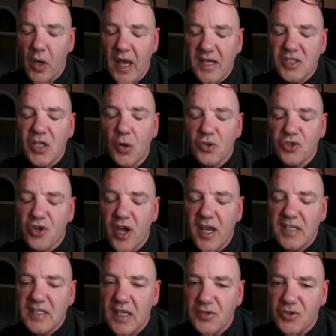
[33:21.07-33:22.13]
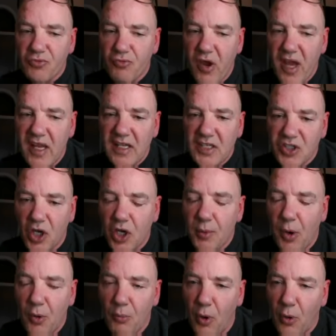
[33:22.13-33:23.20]
Okay, so Trace, I'm really sorry
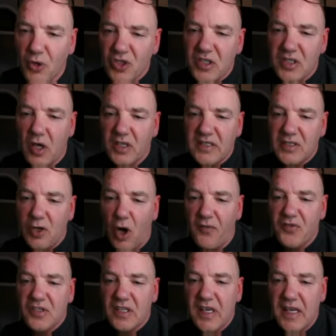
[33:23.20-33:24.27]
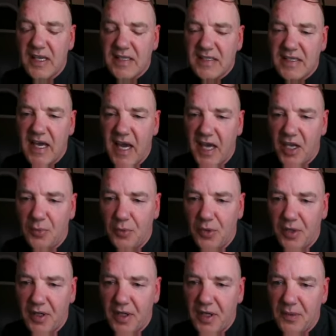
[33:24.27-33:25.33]
about mum, because it's obviously a
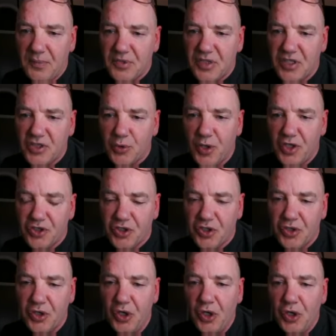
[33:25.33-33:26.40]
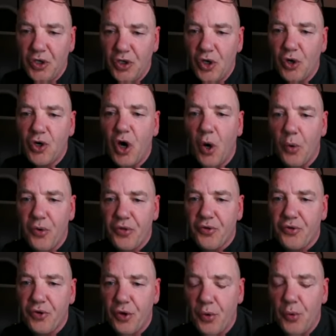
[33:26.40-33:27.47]
terrible situation you're
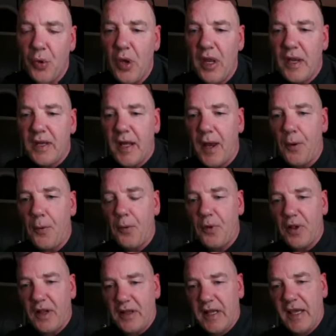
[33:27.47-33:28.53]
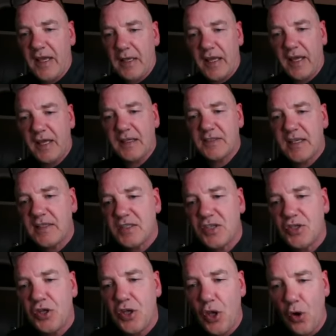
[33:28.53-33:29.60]
going through. Now, like I said
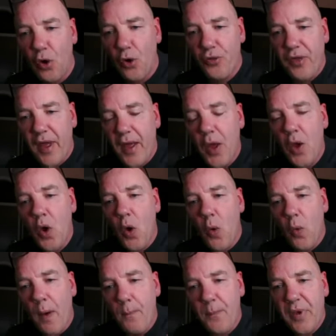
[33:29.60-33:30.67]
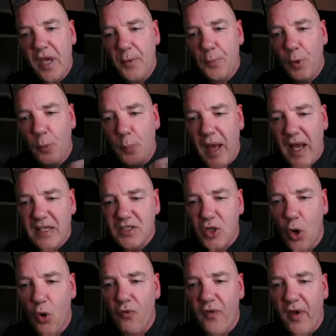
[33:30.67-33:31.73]
to the other, when people pass
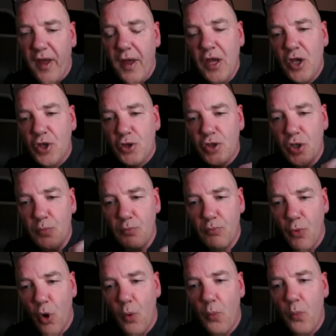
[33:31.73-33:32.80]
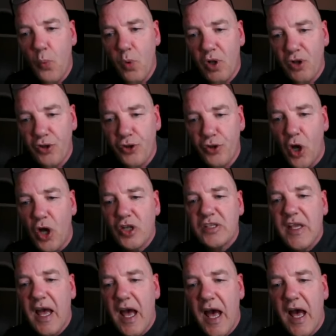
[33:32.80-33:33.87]
over, your mum will
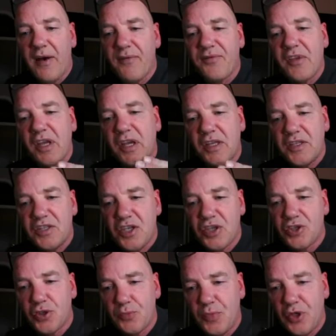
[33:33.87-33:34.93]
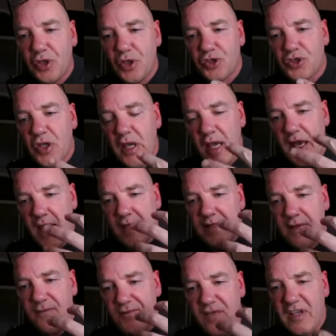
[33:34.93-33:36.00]
not have the condition, because
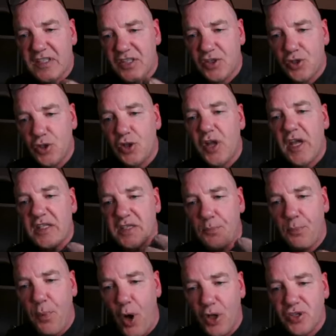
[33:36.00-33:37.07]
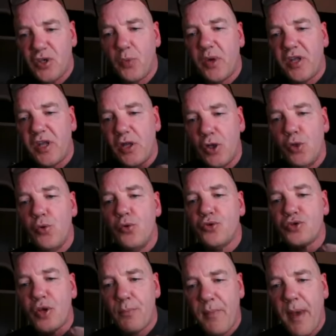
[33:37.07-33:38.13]
it's a physical, it's a body where they
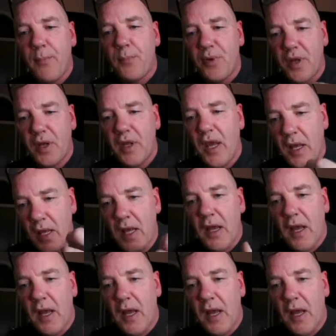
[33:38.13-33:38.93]
lose the memory,